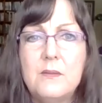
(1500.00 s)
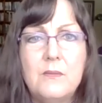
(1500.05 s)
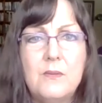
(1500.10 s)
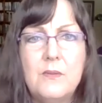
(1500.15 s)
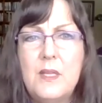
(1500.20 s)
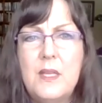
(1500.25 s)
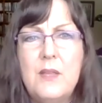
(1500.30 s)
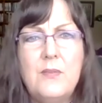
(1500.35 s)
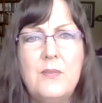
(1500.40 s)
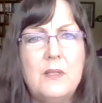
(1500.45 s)

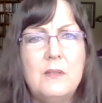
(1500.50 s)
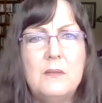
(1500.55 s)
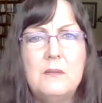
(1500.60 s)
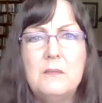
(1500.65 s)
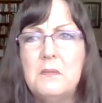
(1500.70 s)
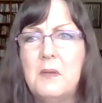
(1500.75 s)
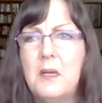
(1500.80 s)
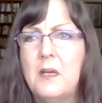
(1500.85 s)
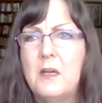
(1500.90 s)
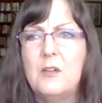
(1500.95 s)
even
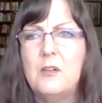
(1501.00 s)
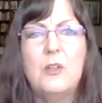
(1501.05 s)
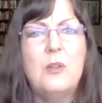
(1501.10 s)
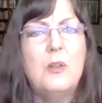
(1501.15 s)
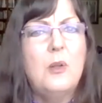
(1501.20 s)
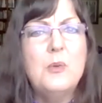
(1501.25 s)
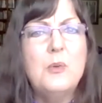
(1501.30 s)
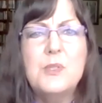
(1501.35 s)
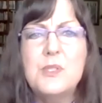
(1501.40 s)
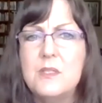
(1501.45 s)
a
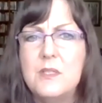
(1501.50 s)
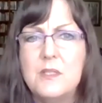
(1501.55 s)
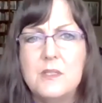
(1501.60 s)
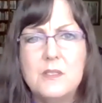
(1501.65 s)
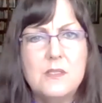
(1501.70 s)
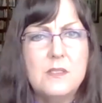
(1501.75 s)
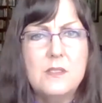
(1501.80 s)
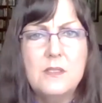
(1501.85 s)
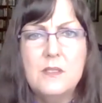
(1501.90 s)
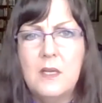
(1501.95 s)

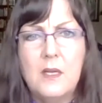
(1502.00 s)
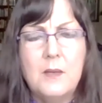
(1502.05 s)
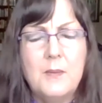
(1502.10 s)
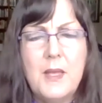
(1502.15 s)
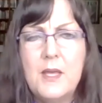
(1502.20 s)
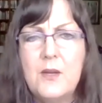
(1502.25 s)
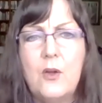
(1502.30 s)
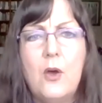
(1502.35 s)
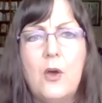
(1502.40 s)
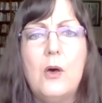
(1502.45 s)
closeness
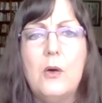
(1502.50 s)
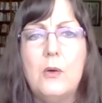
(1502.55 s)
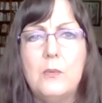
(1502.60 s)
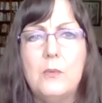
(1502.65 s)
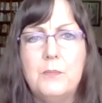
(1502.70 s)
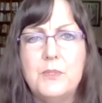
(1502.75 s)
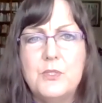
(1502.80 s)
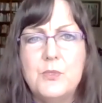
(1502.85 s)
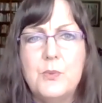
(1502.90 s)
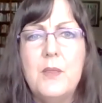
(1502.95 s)
at all
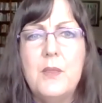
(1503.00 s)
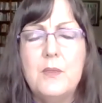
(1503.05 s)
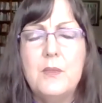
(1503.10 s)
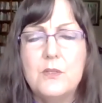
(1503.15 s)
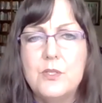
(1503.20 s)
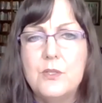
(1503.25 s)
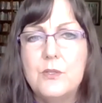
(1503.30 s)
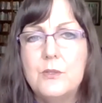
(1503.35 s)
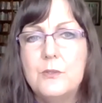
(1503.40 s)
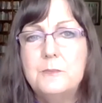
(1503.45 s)
between the
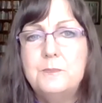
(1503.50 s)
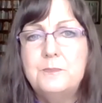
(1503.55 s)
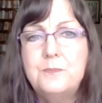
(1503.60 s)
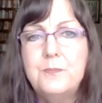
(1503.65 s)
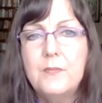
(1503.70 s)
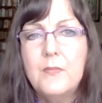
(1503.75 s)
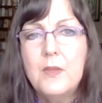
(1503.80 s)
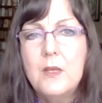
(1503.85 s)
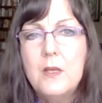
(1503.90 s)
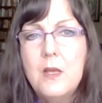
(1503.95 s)
two.
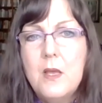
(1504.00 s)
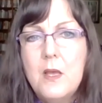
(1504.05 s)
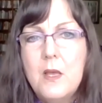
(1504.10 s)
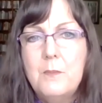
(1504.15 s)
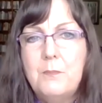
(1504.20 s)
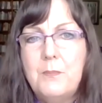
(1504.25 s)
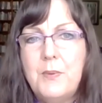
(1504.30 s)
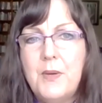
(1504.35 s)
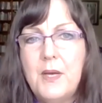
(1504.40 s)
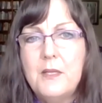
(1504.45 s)

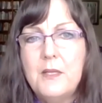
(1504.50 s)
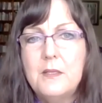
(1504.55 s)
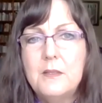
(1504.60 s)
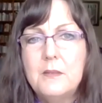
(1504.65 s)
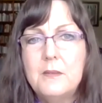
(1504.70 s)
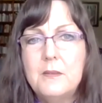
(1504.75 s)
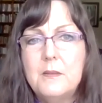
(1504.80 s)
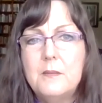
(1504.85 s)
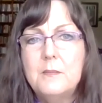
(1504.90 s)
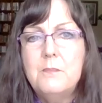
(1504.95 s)
But
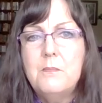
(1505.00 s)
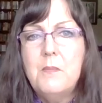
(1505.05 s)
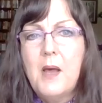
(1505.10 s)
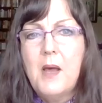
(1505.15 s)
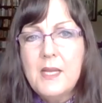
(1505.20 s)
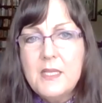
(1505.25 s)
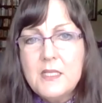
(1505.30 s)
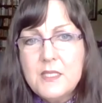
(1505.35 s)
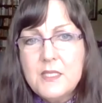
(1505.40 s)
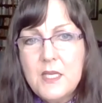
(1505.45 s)

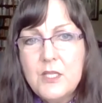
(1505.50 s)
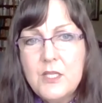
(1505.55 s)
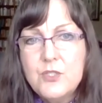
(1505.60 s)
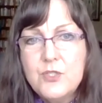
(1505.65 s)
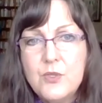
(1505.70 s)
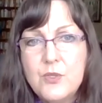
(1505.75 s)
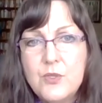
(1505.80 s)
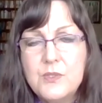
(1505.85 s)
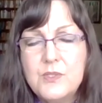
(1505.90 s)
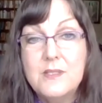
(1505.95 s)
my
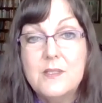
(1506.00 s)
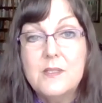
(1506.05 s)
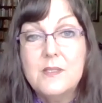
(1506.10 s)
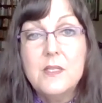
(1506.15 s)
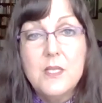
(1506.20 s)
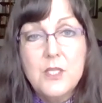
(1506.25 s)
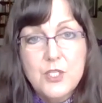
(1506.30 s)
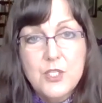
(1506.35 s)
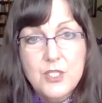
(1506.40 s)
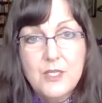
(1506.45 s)
teacher's
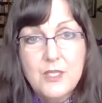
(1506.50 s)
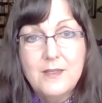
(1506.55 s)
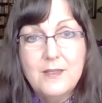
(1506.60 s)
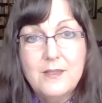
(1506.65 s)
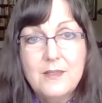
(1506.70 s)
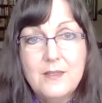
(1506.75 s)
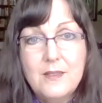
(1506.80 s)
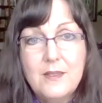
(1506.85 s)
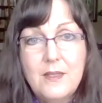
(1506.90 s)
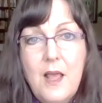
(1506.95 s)
decision
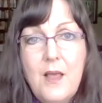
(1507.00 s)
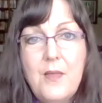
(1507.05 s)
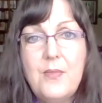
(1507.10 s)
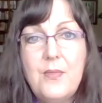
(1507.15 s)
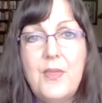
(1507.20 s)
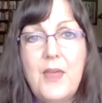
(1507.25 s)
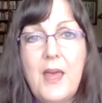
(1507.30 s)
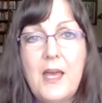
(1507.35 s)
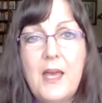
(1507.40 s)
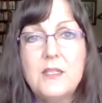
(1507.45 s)

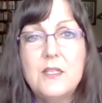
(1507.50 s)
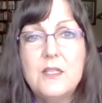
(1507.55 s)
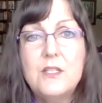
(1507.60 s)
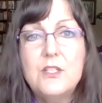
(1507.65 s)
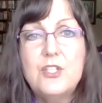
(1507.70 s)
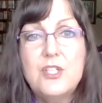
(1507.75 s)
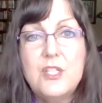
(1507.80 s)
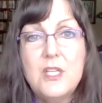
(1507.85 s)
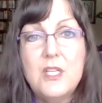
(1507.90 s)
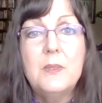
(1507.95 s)
that
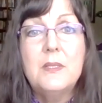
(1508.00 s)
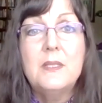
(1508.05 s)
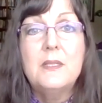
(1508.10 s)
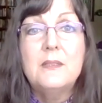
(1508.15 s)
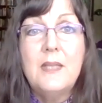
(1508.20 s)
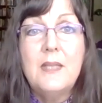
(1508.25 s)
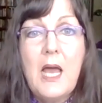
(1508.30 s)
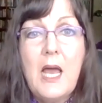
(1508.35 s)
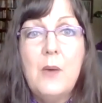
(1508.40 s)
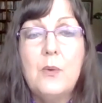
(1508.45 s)
she would
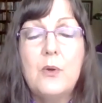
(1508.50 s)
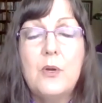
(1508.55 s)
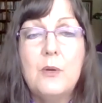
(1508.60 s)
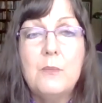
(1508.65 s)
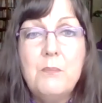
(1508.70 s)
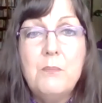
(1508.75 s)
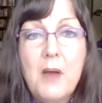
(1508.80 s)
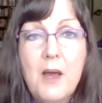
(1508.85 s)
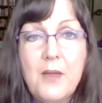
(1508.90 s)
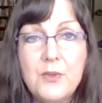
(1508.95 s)
allow her
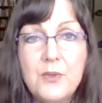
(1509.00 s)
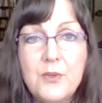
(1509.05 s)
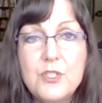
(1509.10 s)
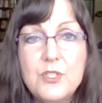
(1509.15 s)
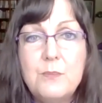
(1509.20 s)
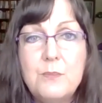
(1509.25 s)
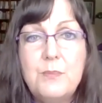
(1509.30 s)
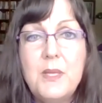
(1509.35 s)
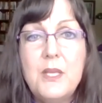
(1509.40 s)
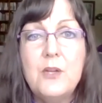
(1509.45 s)
mother
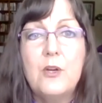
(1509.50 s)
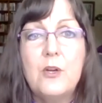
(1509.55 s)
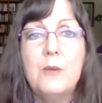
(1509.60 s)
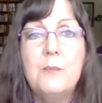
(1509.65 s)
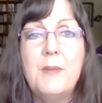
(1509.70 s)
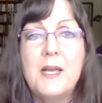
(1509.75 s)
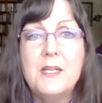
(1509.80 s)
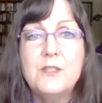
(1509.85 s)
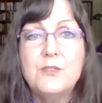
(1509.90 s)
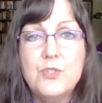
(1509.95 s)
to be her
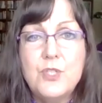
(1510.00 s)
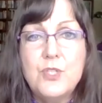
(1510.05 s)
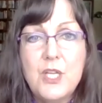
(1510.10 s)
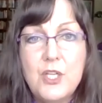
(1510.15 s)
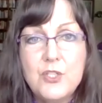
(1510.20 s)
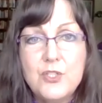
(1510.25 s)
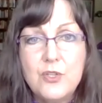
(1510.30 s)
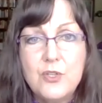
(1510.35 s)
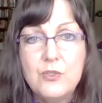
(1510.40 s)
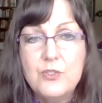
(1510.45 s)
master
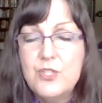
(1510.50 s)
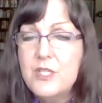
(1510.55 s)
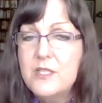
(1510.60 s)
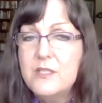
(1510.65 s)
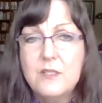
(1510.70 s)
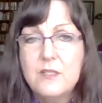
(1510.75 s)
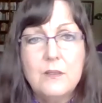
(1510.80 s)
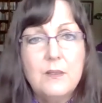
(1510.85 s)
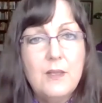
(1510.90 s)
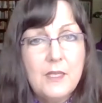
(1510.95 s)
teacher, she
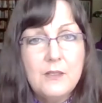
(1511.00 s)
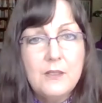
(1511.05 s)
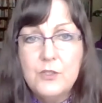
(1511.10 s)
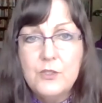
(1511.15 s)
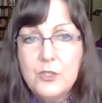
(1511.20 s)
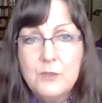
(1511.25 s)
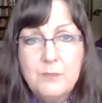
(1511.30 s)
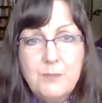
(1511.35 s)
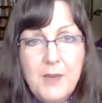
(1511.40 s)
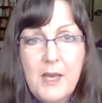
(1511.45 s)
still had
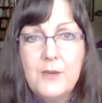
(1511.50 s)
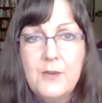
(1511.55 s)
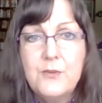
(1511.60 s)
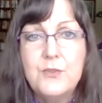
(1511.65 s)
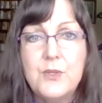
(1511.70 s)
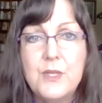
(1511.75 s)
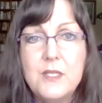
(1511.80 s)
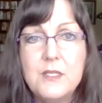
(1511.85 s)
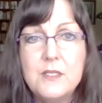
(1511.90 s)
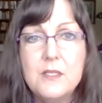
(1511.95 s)
good
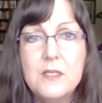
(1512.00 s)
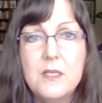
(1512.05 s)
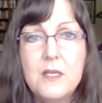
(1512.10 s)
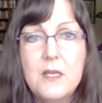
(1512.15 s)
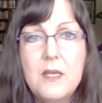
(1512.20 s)
boundaries,